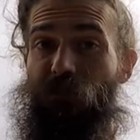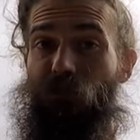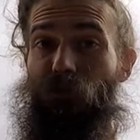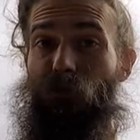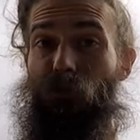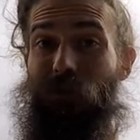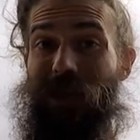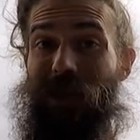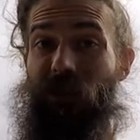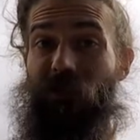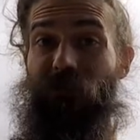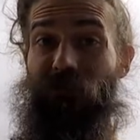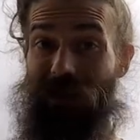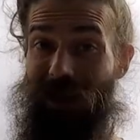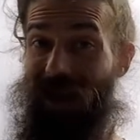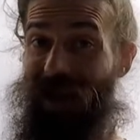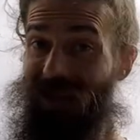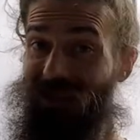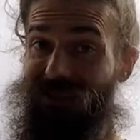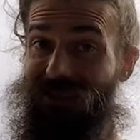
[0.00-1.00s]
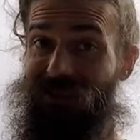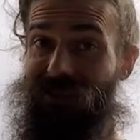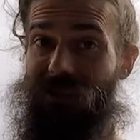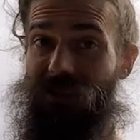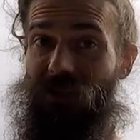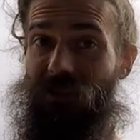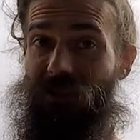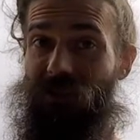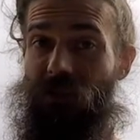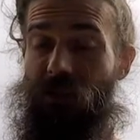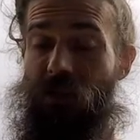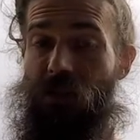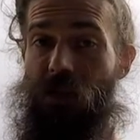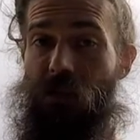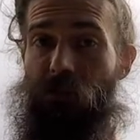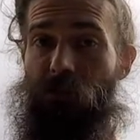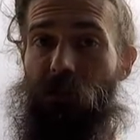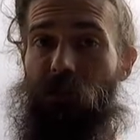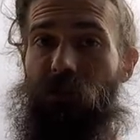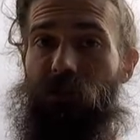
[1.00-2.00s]
to get fast?
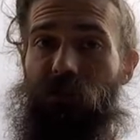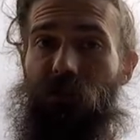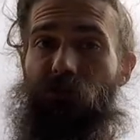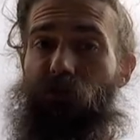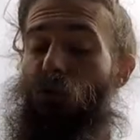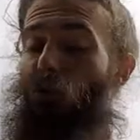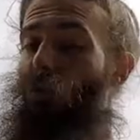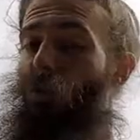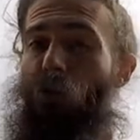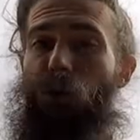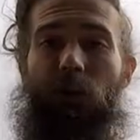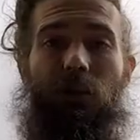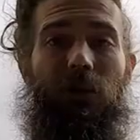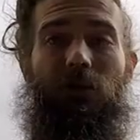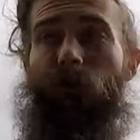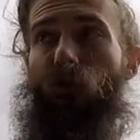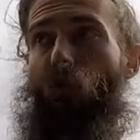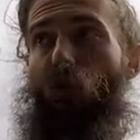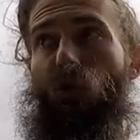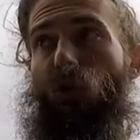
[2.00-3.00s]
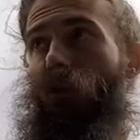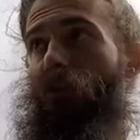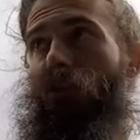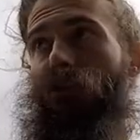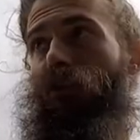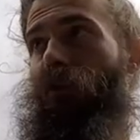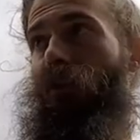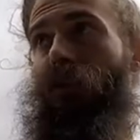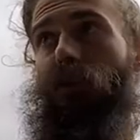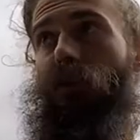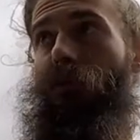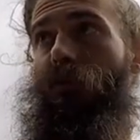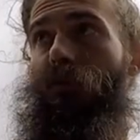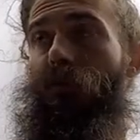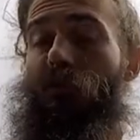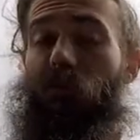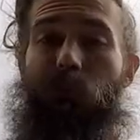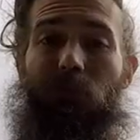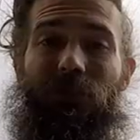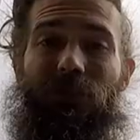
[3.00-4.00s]
Because if you're working towards a
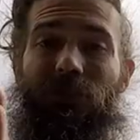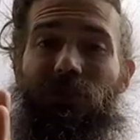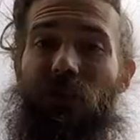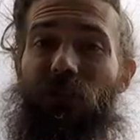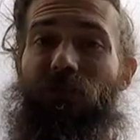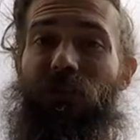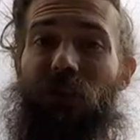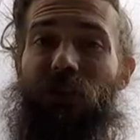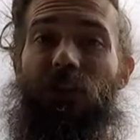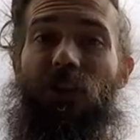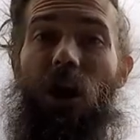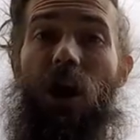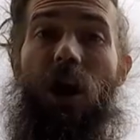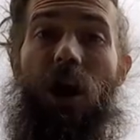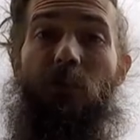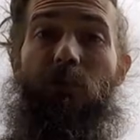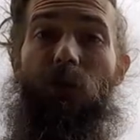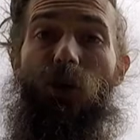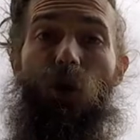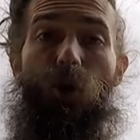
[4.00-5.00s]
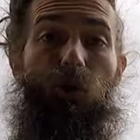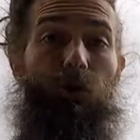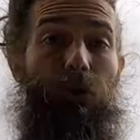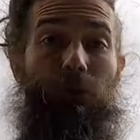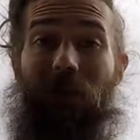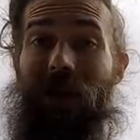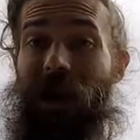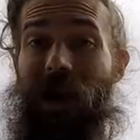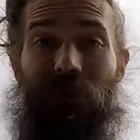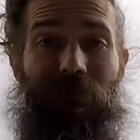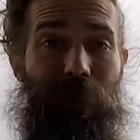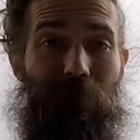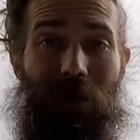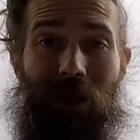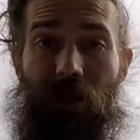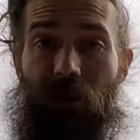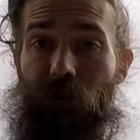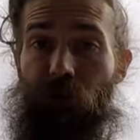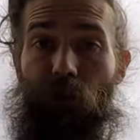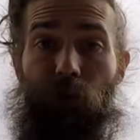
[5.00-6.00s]
specific time goal on a half
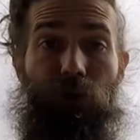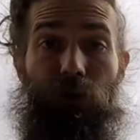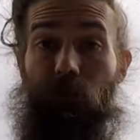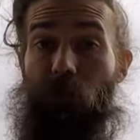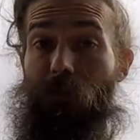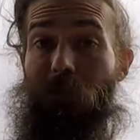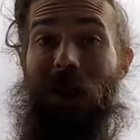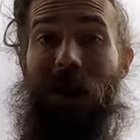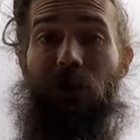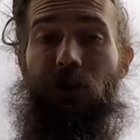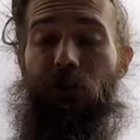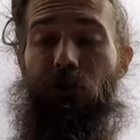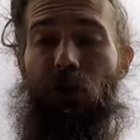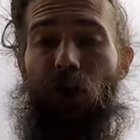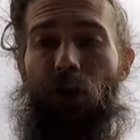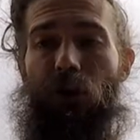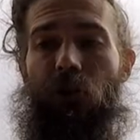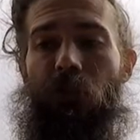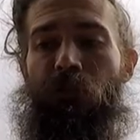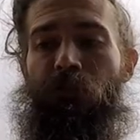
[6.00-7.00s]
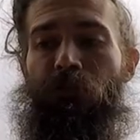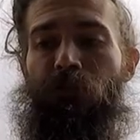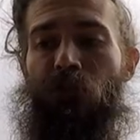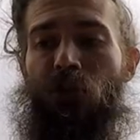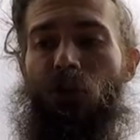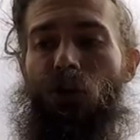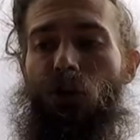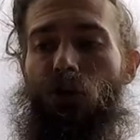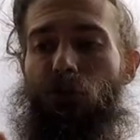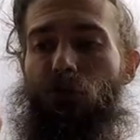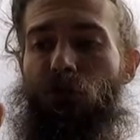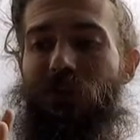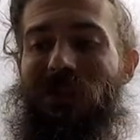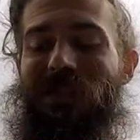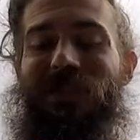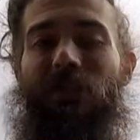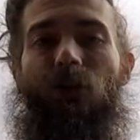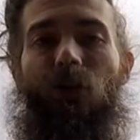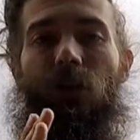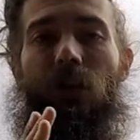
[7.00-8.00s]
marathon or a marathon, you
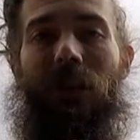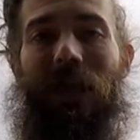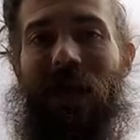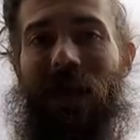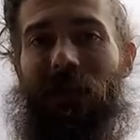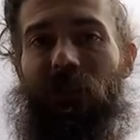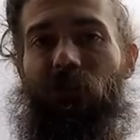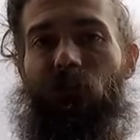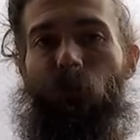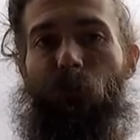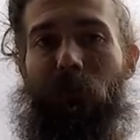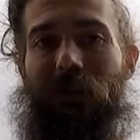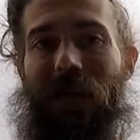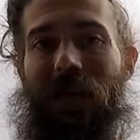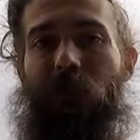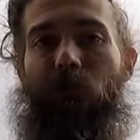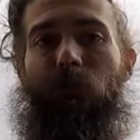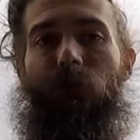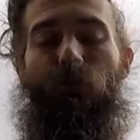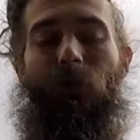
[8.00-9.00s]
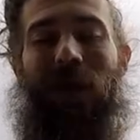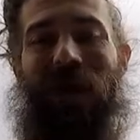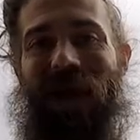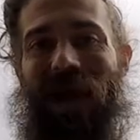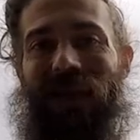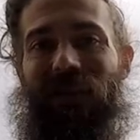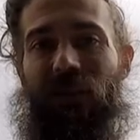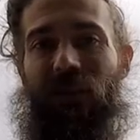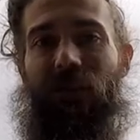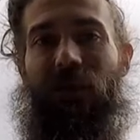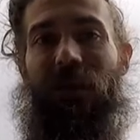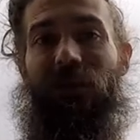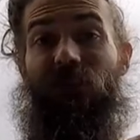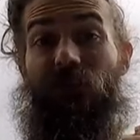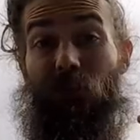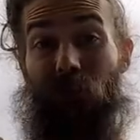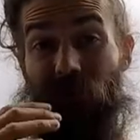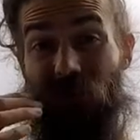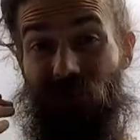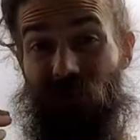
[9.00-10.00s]
need your legs to be able to handle that
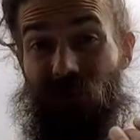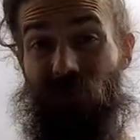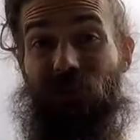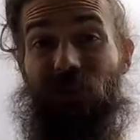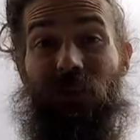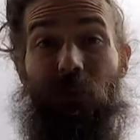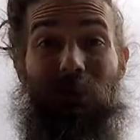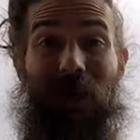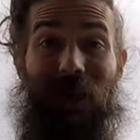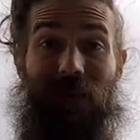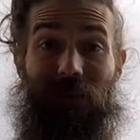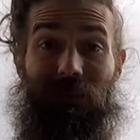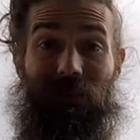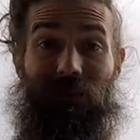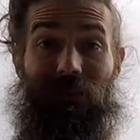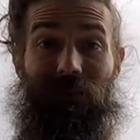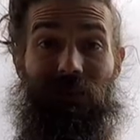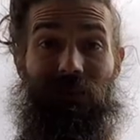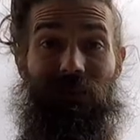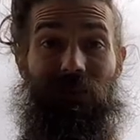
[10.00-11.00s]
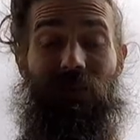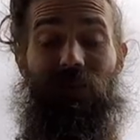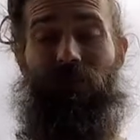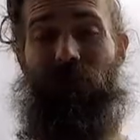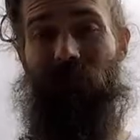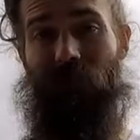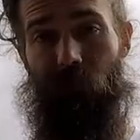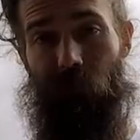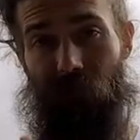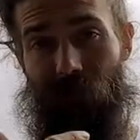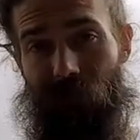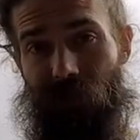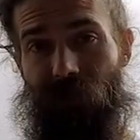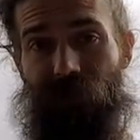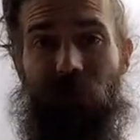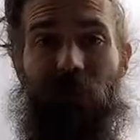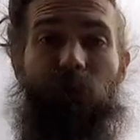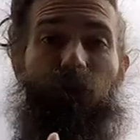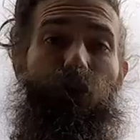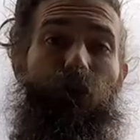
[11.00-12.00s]
specific pace that
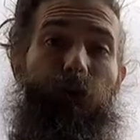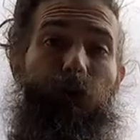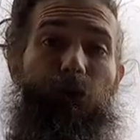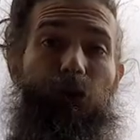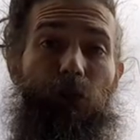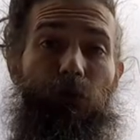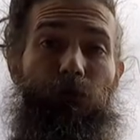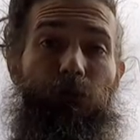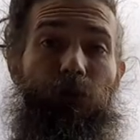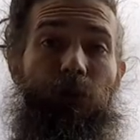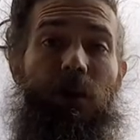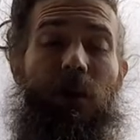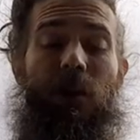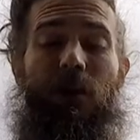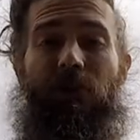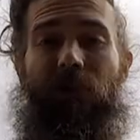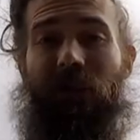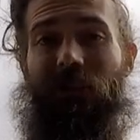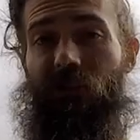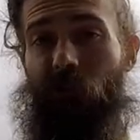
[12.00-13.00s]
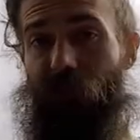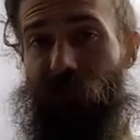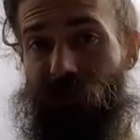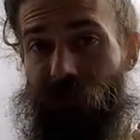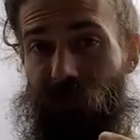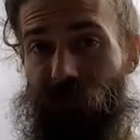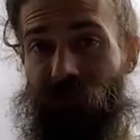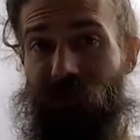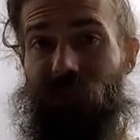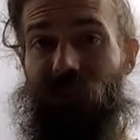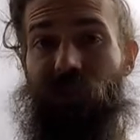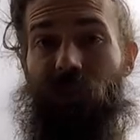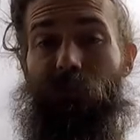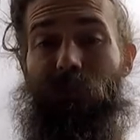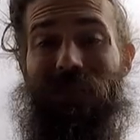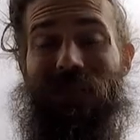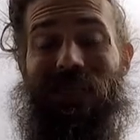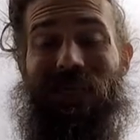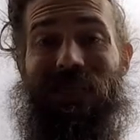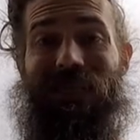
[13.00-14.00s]
specific turnover, that specific
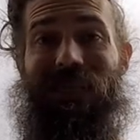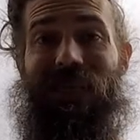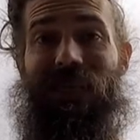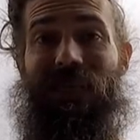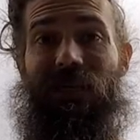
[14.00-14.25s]
speed.